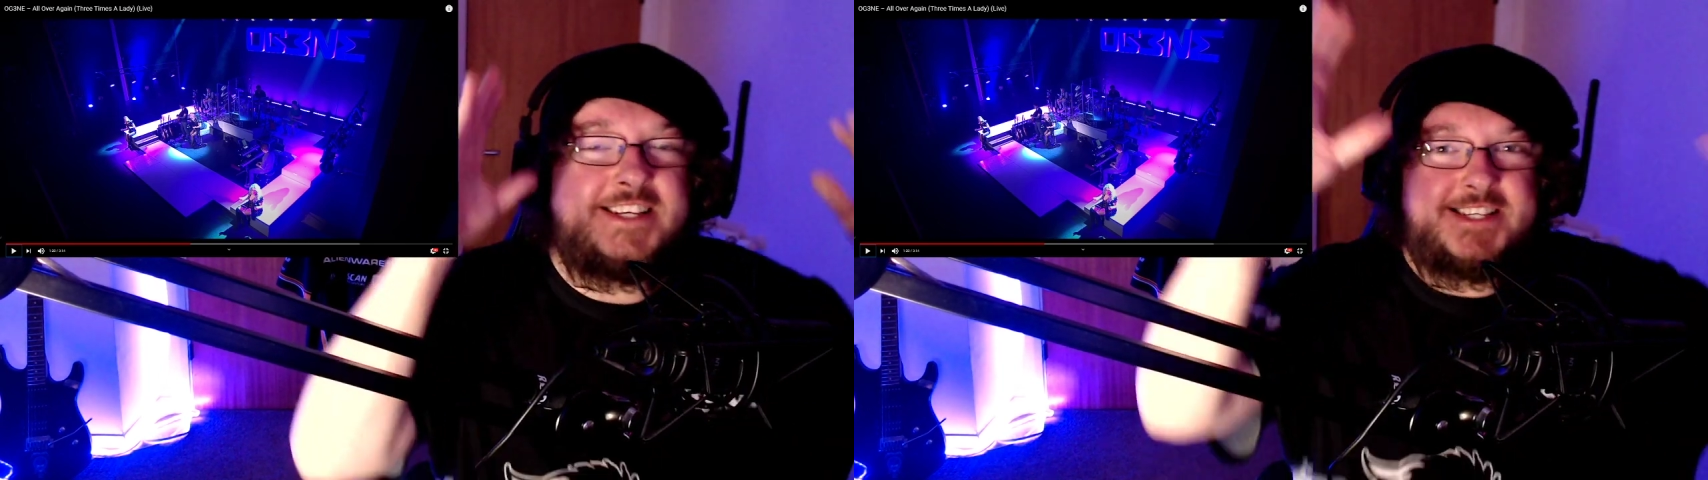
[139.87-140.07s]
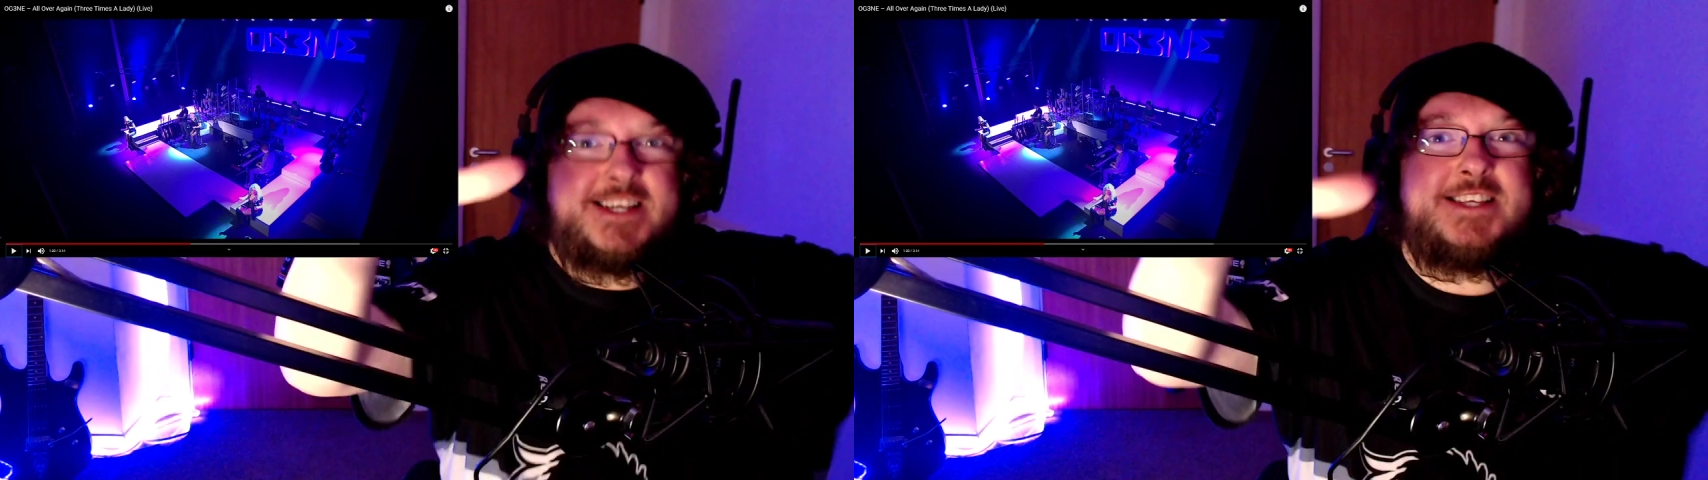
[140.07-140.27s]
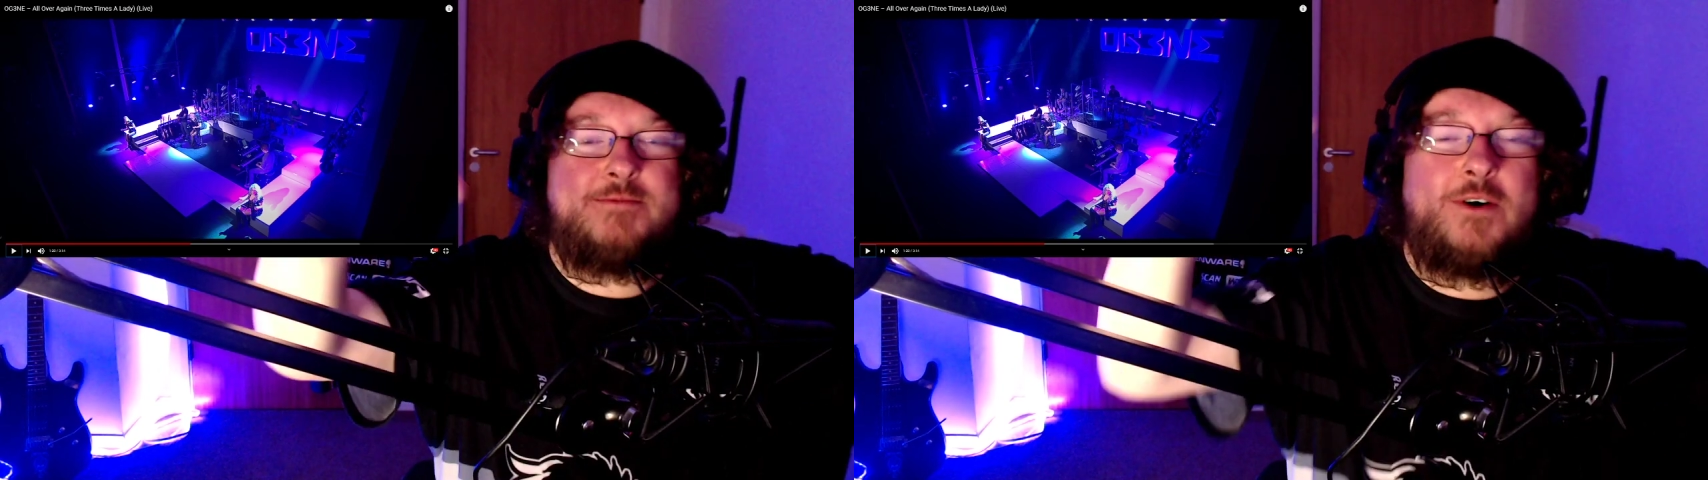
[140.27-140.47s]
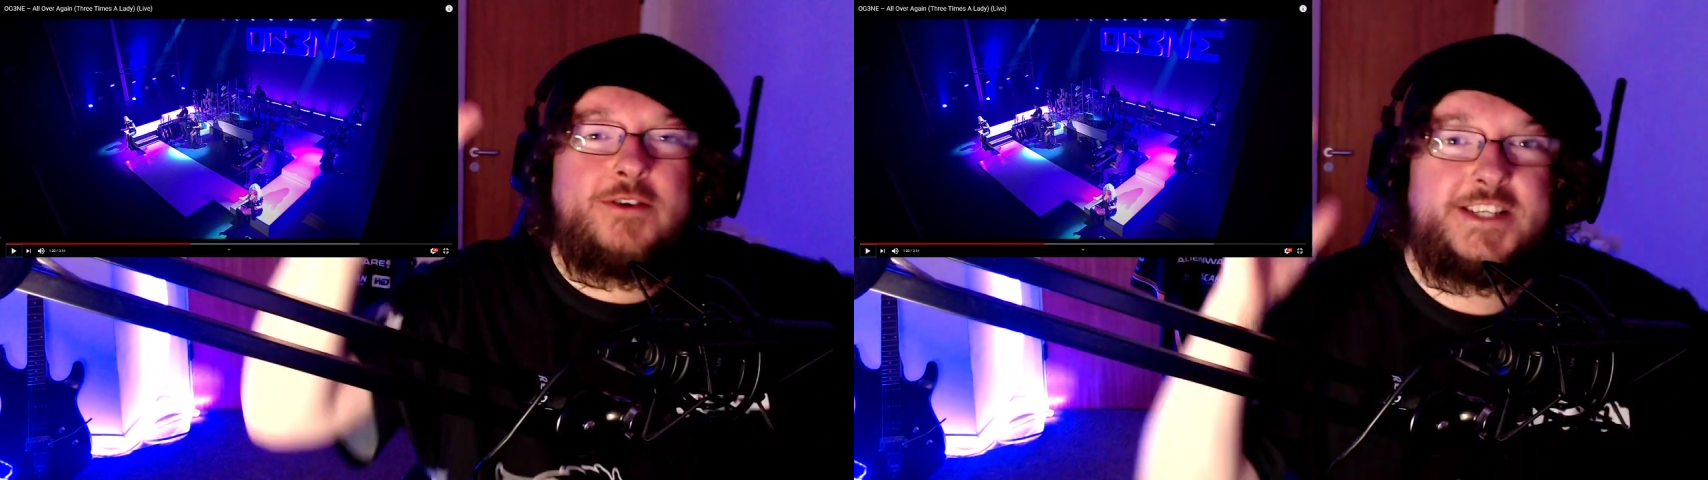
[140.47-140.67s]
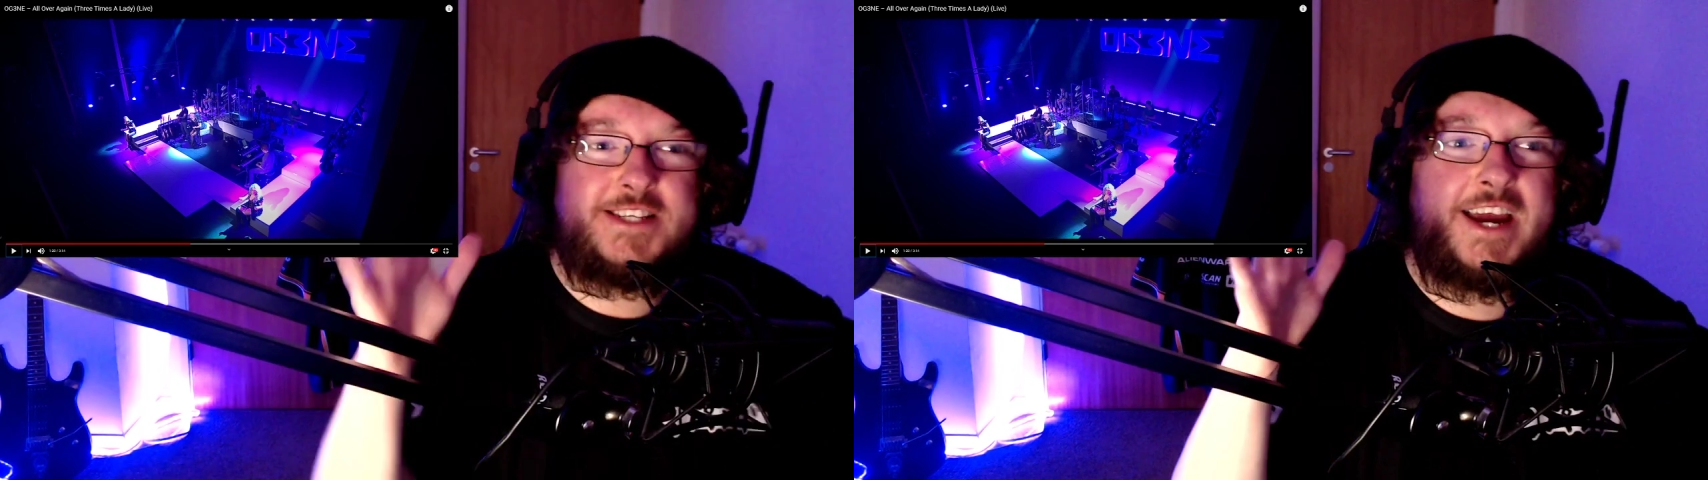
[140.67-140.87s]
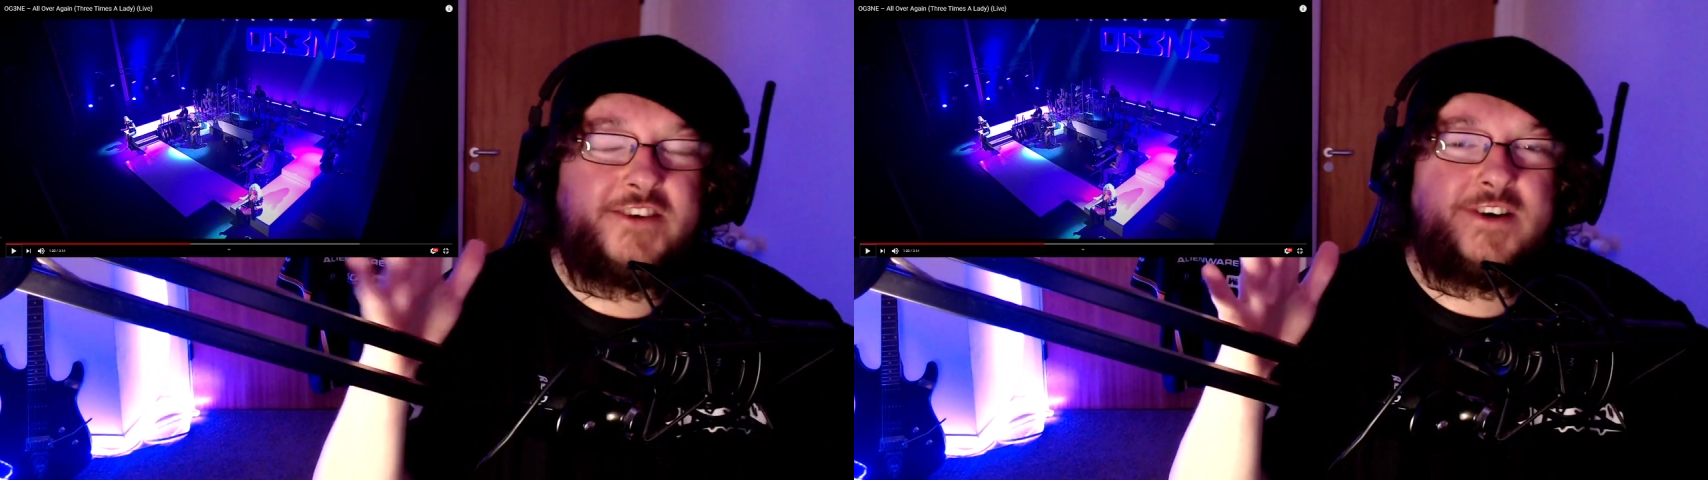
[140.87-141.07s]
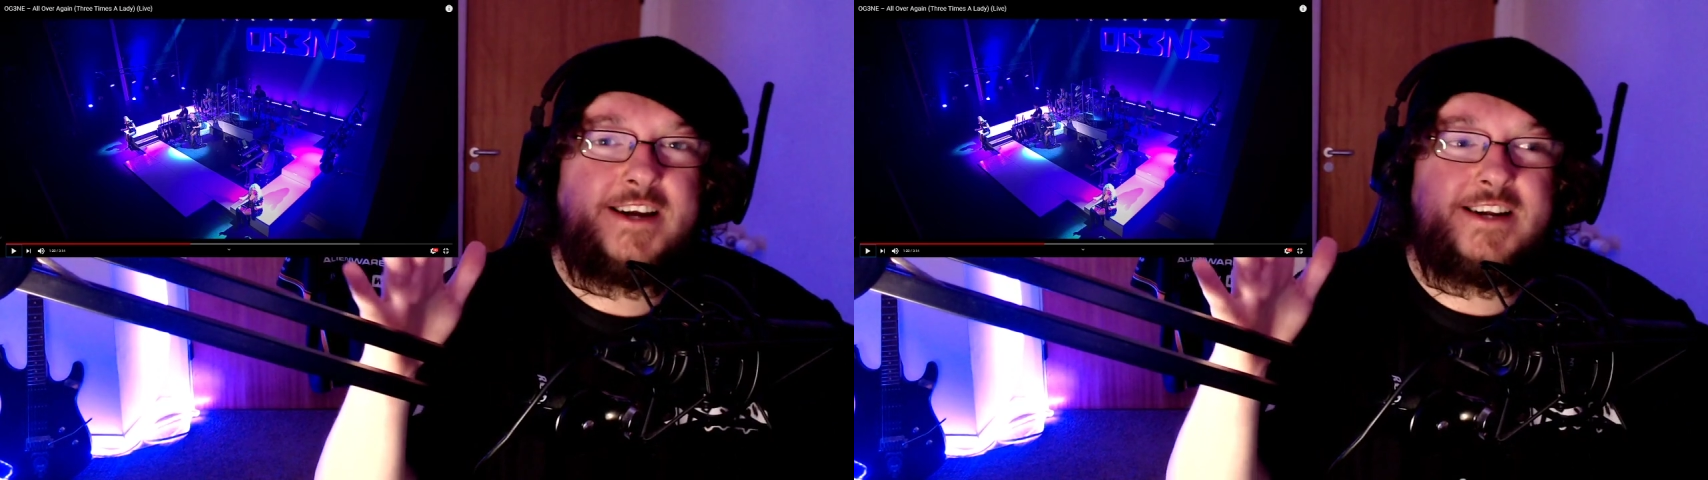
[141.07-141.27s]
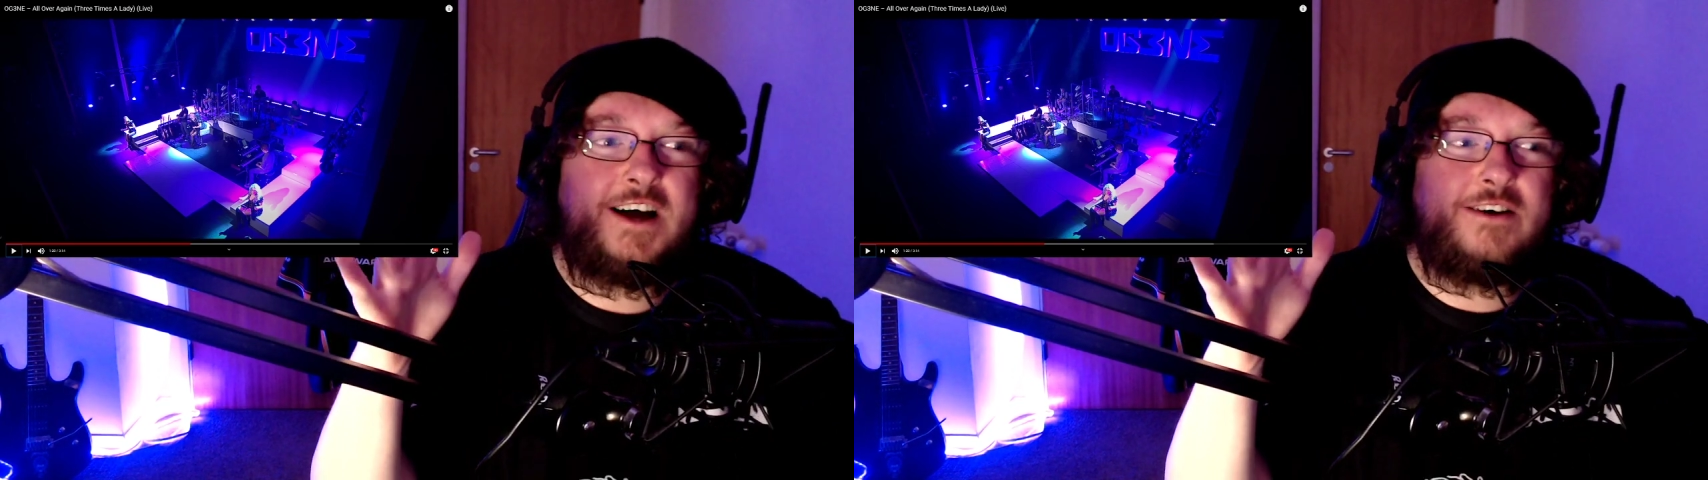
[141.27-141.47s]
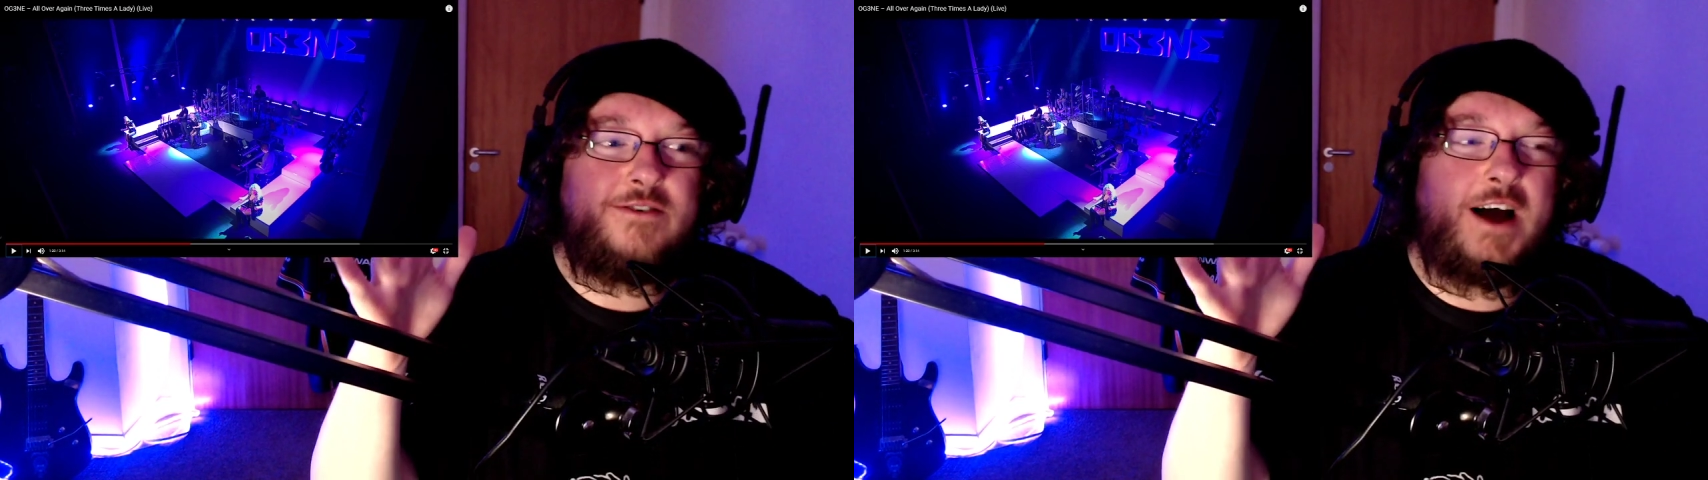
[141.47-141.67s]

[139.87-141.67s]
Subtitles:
see them on stage right now,